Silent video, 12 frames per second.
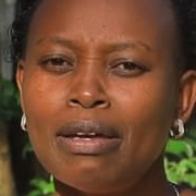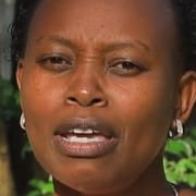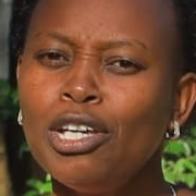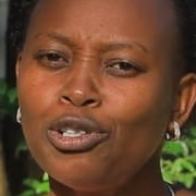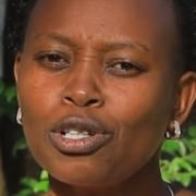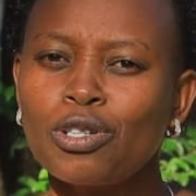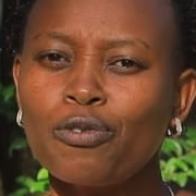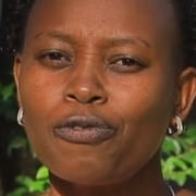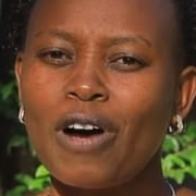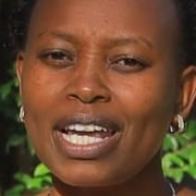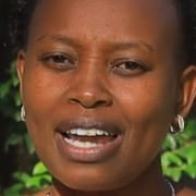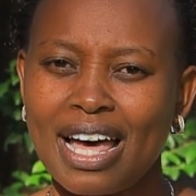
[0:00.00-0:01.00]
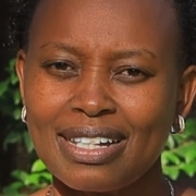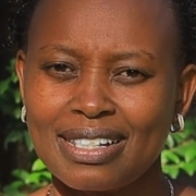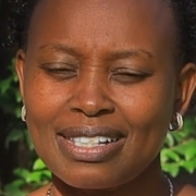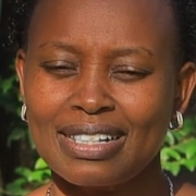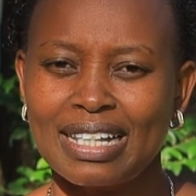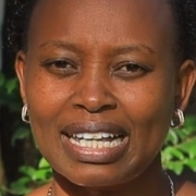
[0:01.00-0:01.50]
issues of
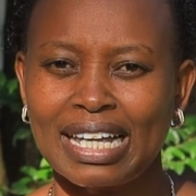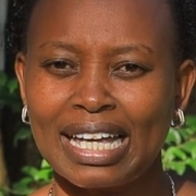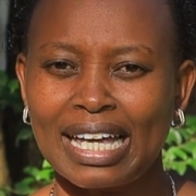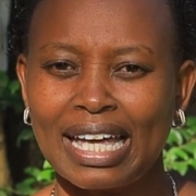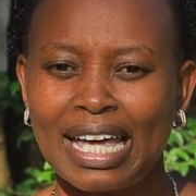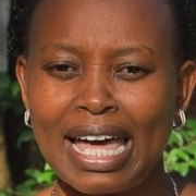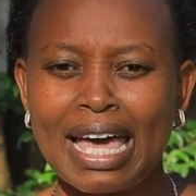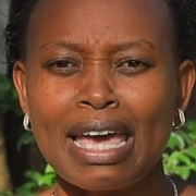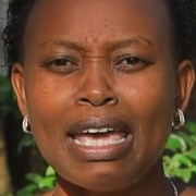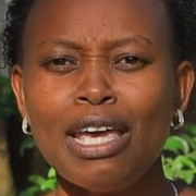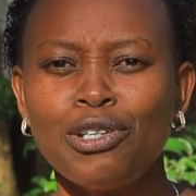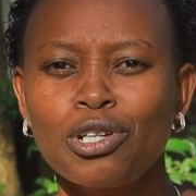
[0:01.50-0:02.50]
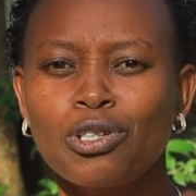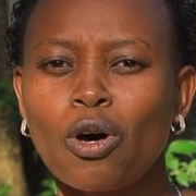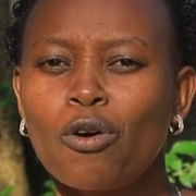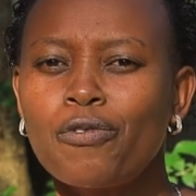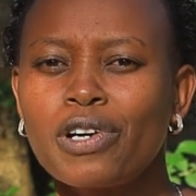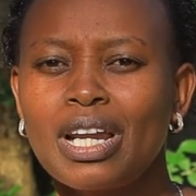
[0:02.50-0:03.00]
finance, issues
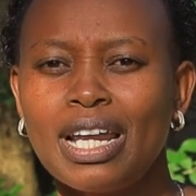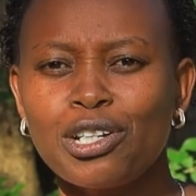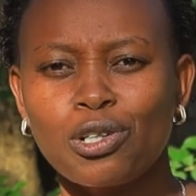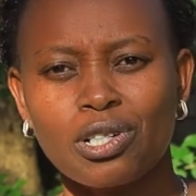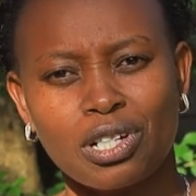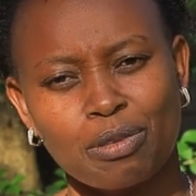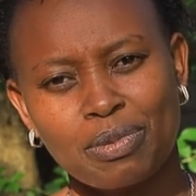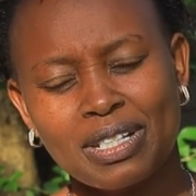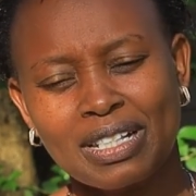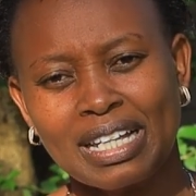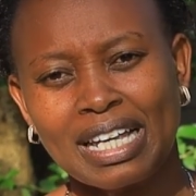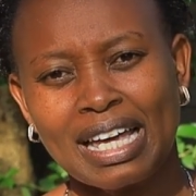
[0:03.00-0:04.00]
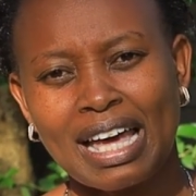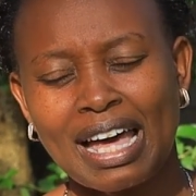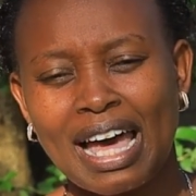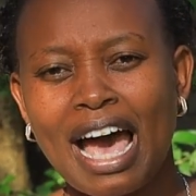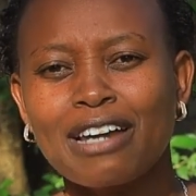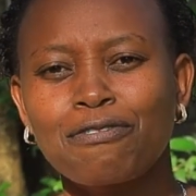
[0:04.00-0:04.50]
of relationships
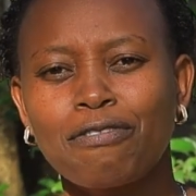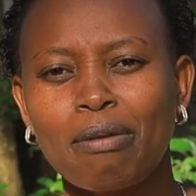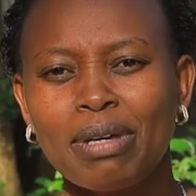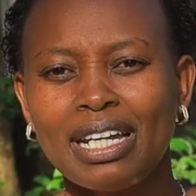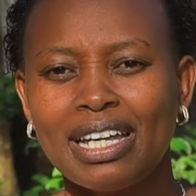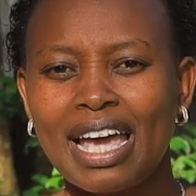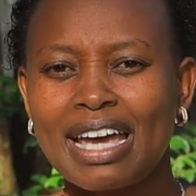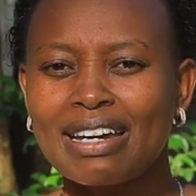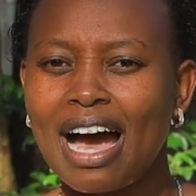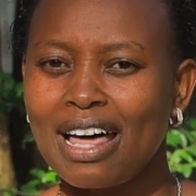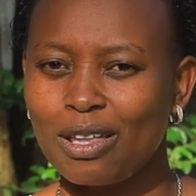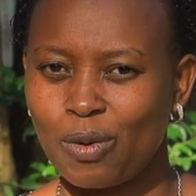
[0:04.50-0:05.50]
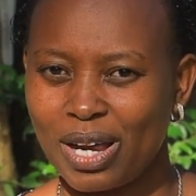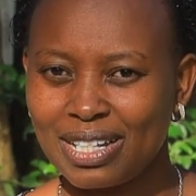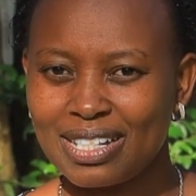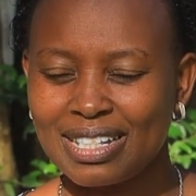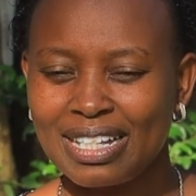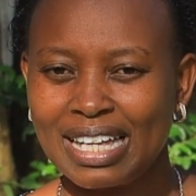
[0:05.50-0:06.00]
at family and
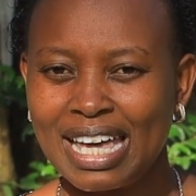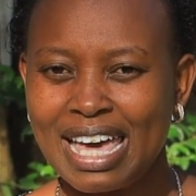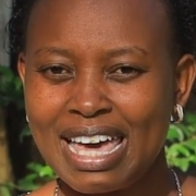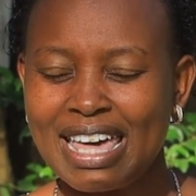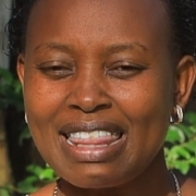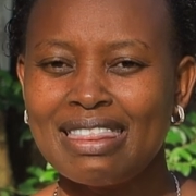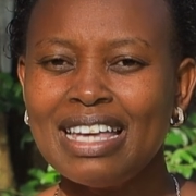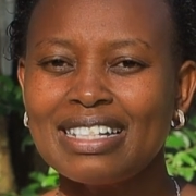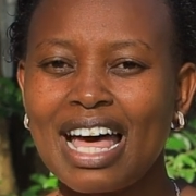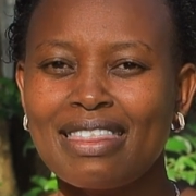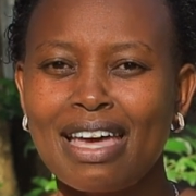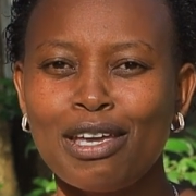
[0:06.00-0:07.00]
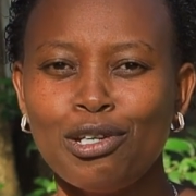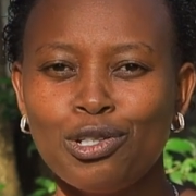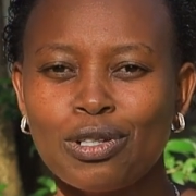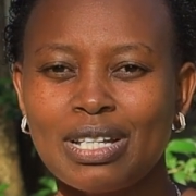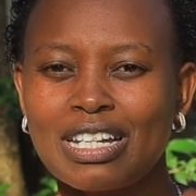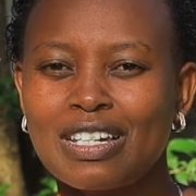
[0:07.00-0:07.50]
otherwise. These are the
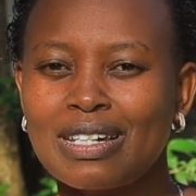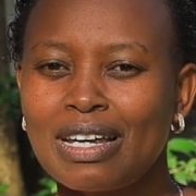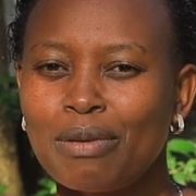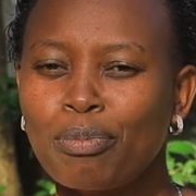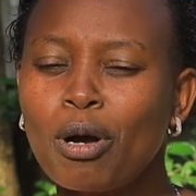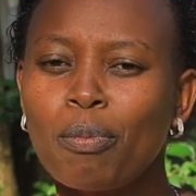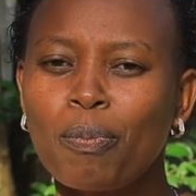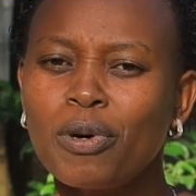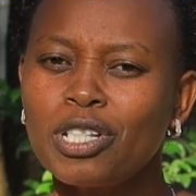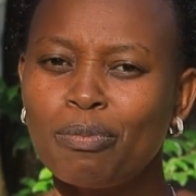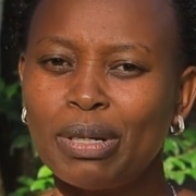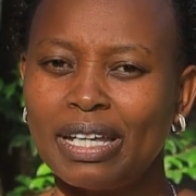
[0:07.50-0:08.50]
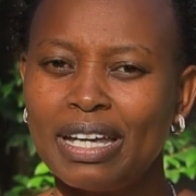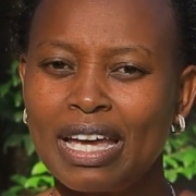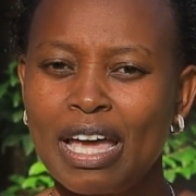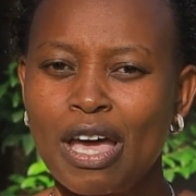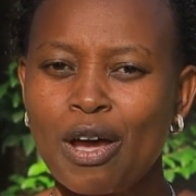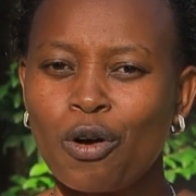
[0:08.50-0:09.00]
issues that possibly
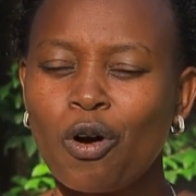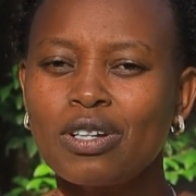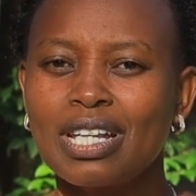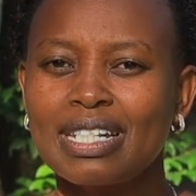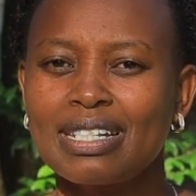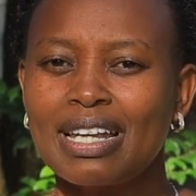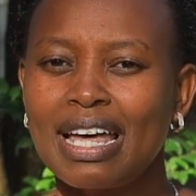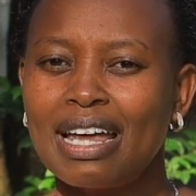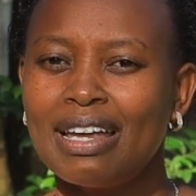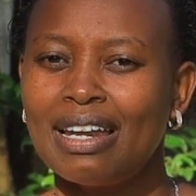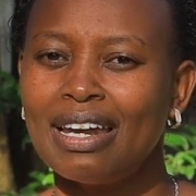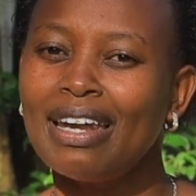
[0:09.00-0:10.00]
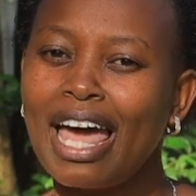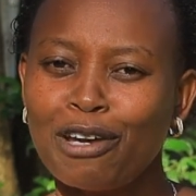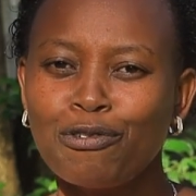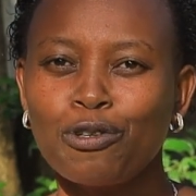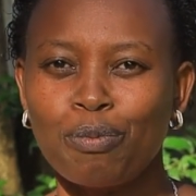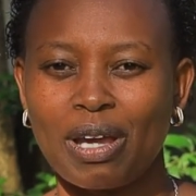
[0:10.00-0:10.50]
causes
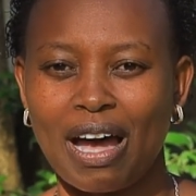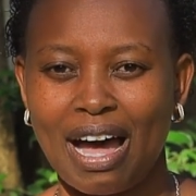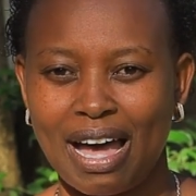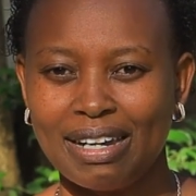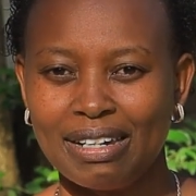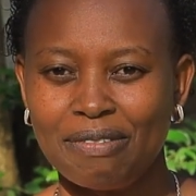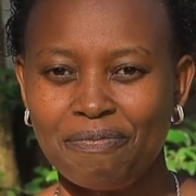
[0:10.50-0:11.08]
life to be hard.